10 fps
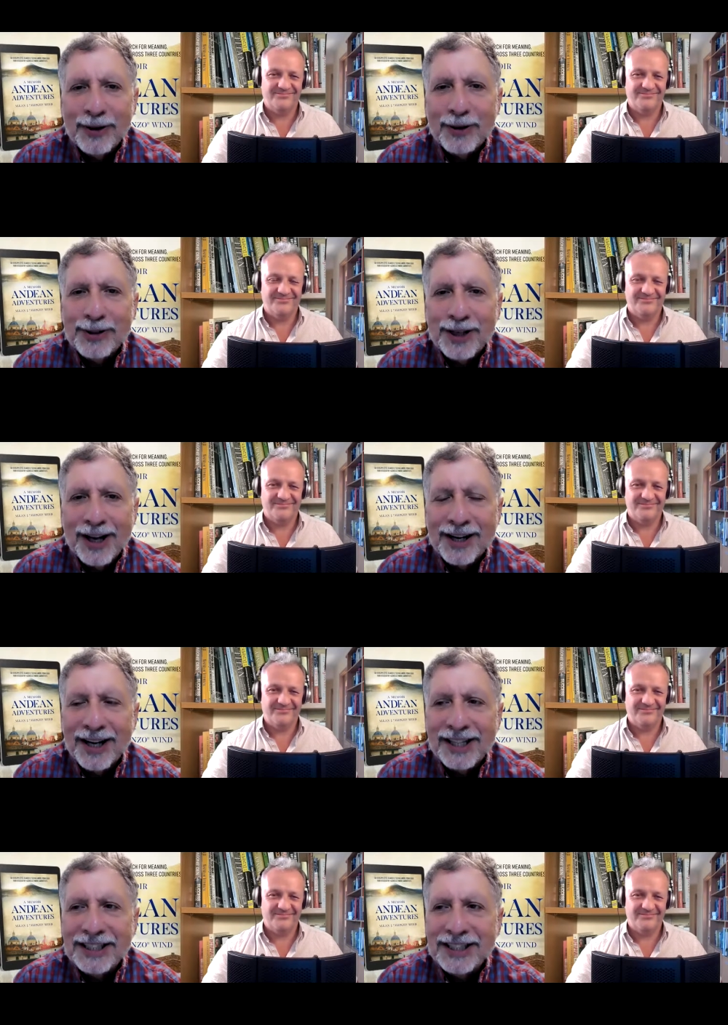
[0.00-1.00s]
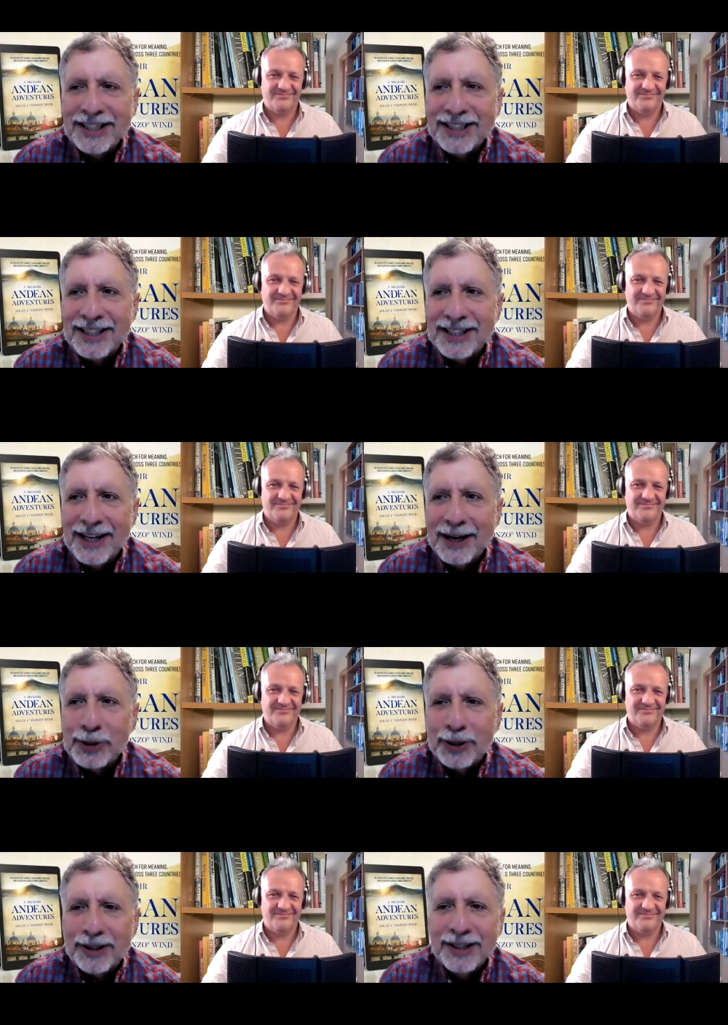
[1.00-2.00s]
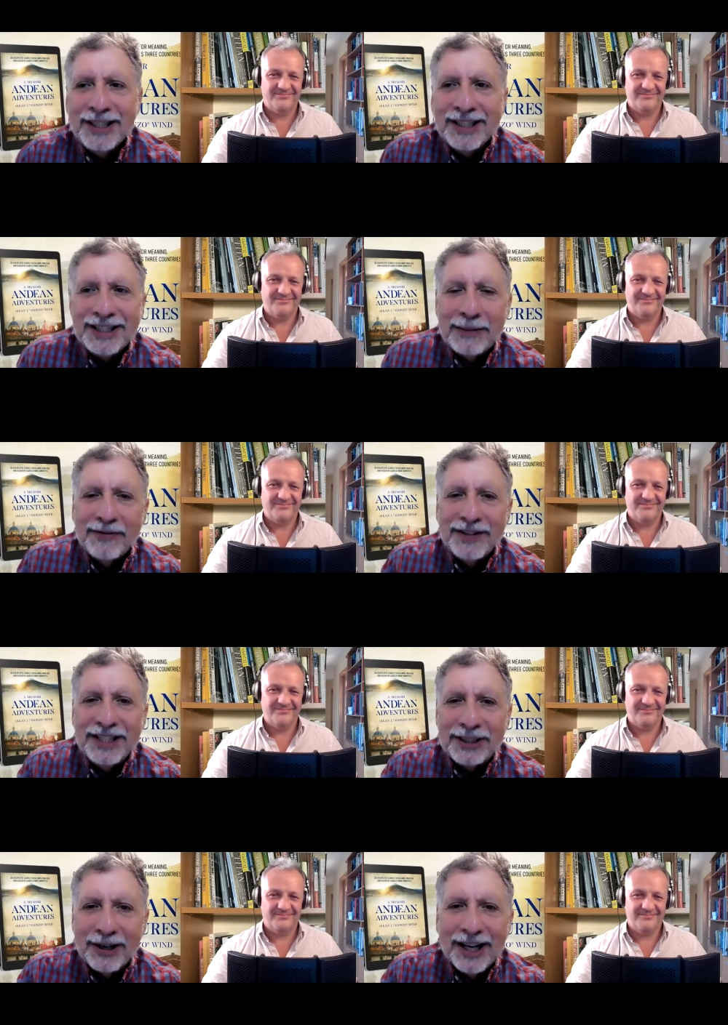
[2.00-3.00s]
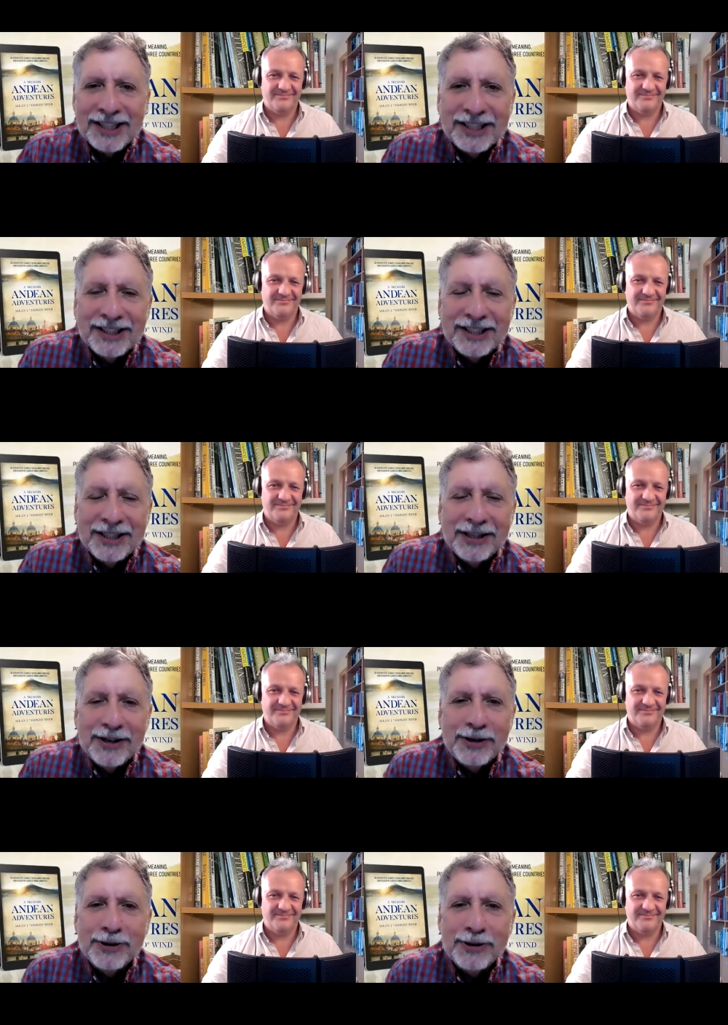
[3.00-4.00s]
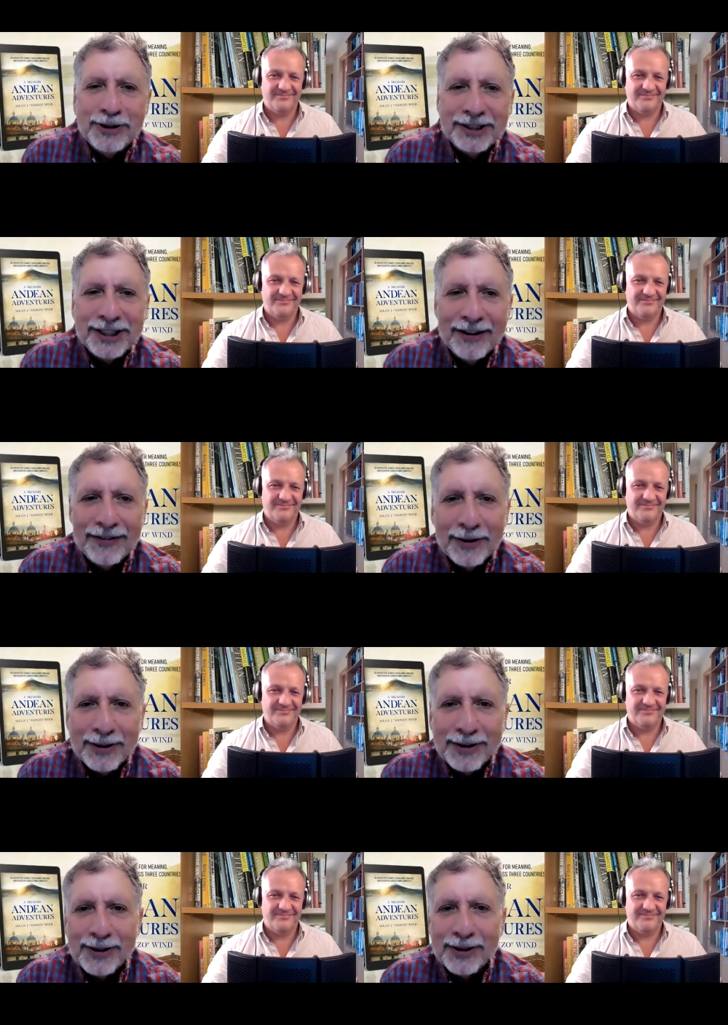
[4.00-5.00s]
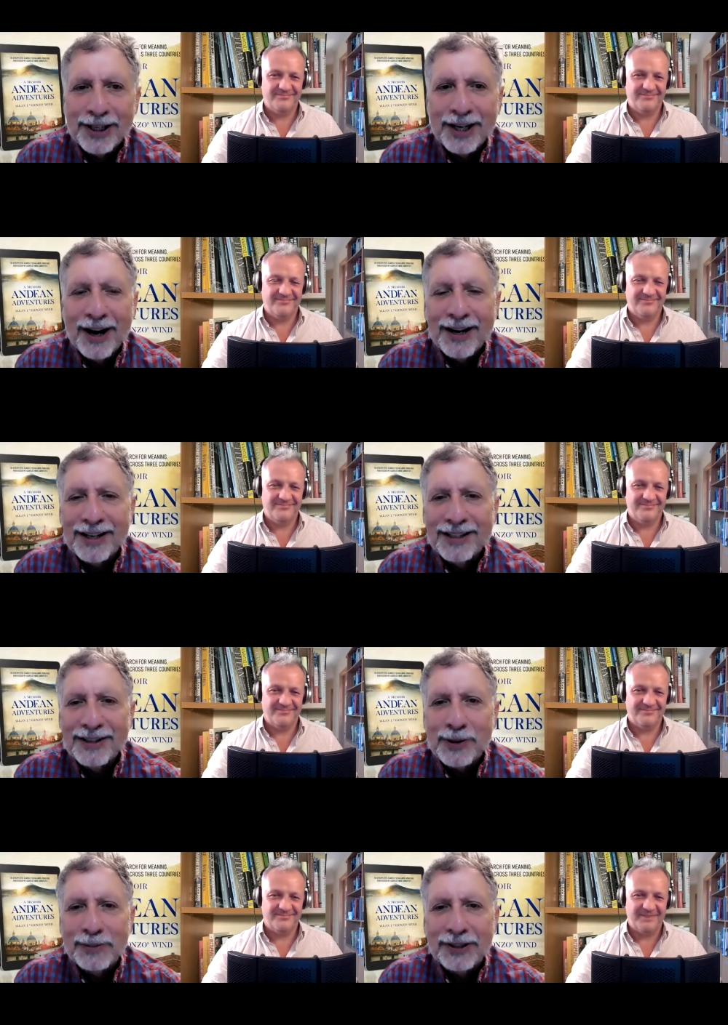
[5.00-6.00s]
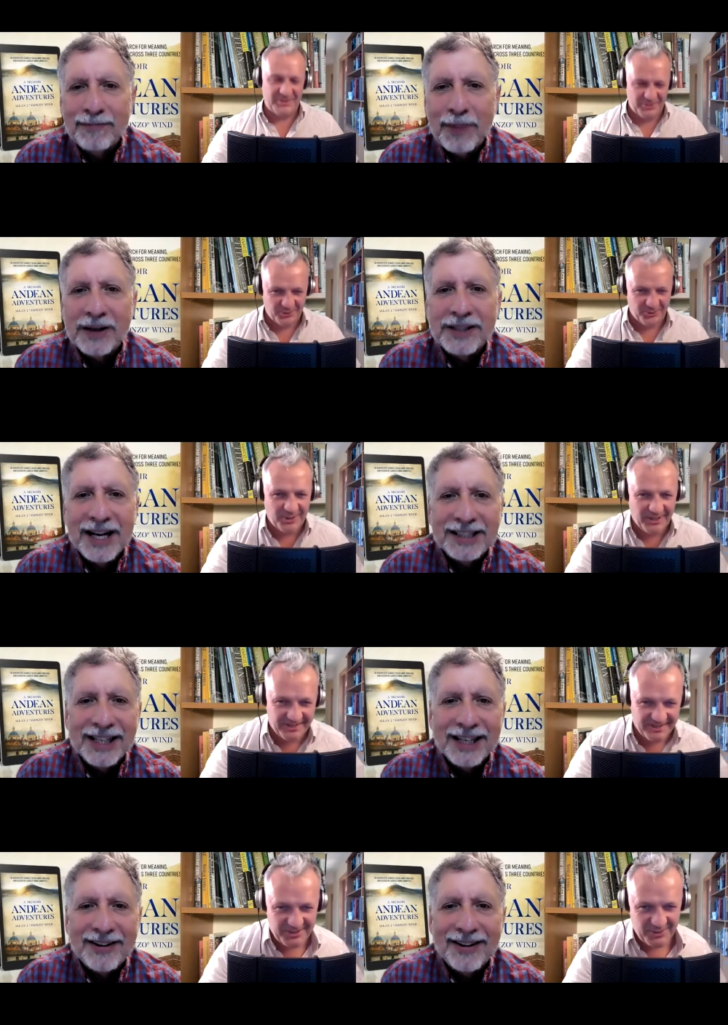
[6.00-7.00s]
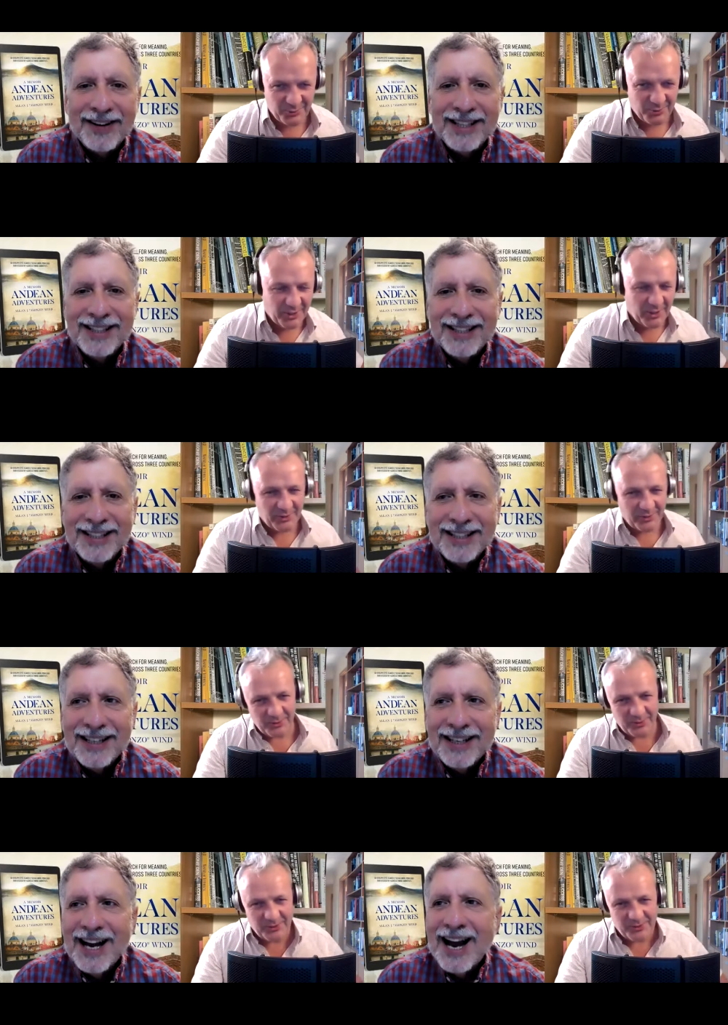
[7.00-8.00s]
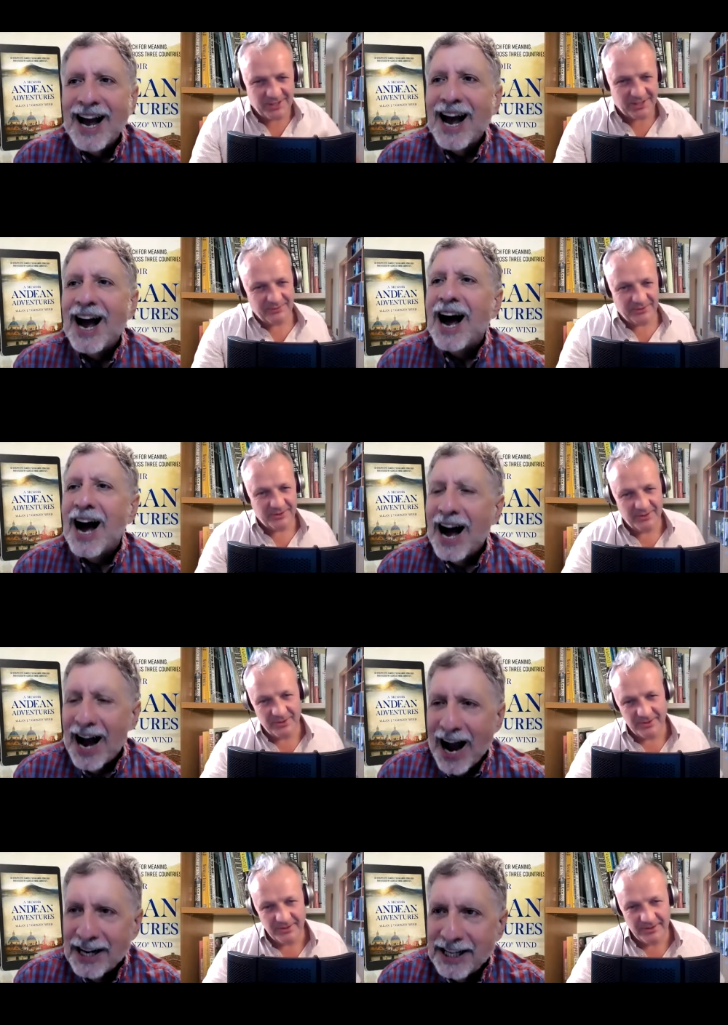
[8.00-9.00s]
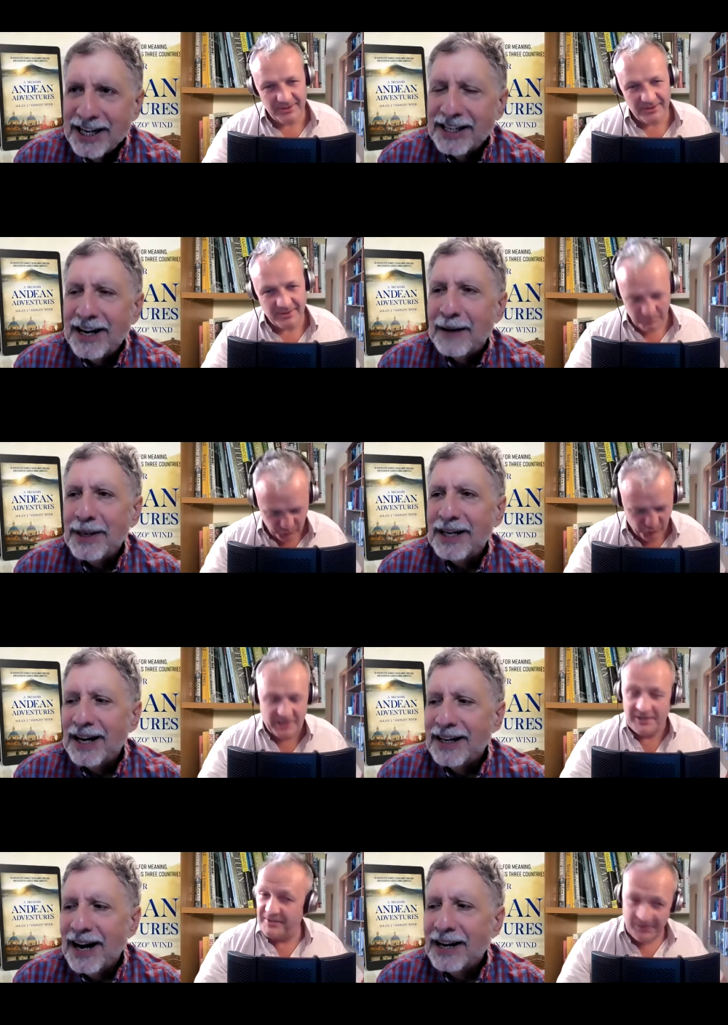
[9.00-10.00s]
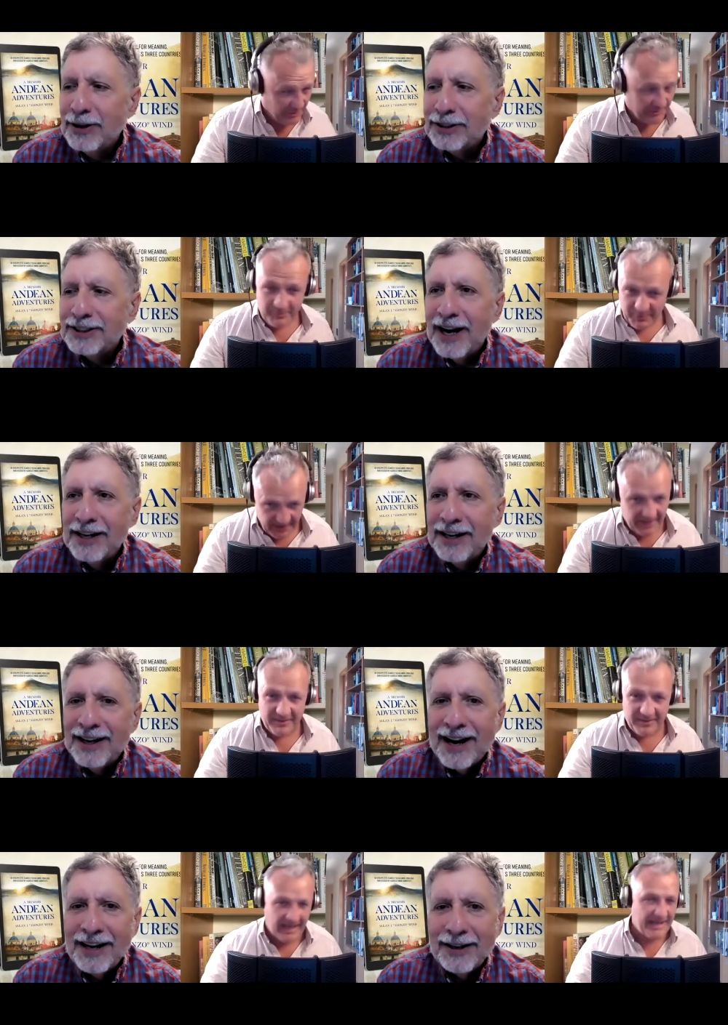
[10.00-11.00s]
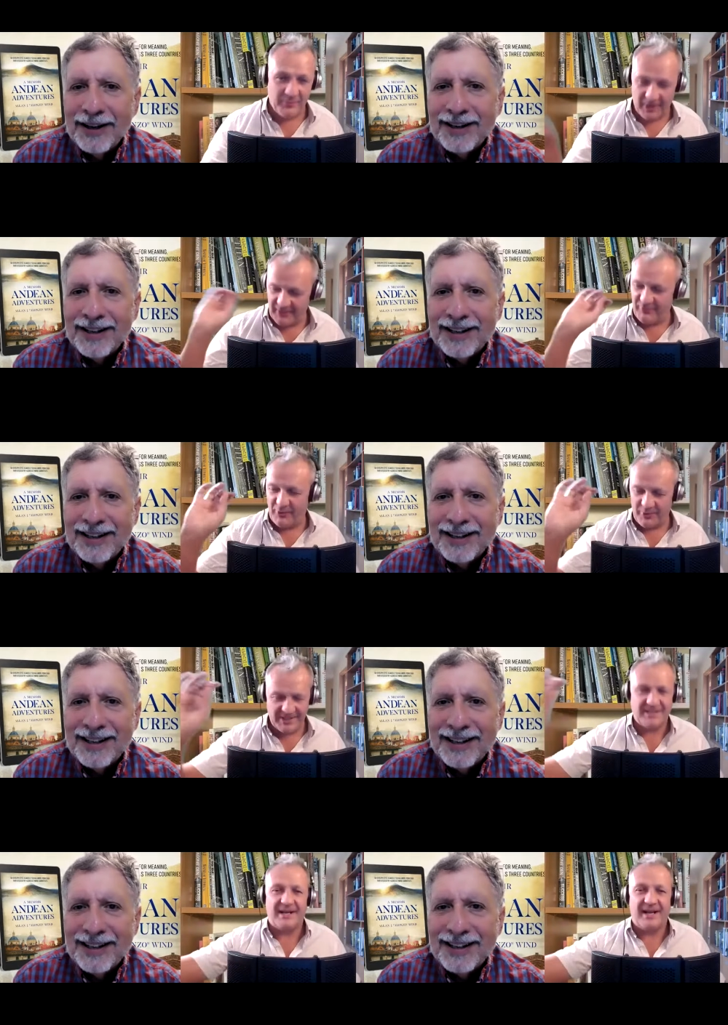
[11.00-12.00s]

Speaker 1: learned a lot of lessons. Uh, I'm sure some of these are lessons you yourself learned early on in terms
Speaker 2: of. Did you do the, Did you do the audio yourself?
Speaker 1: I did. I
Speaker 2: mean, Brilliant. I, no, they, anyone I've heard, they said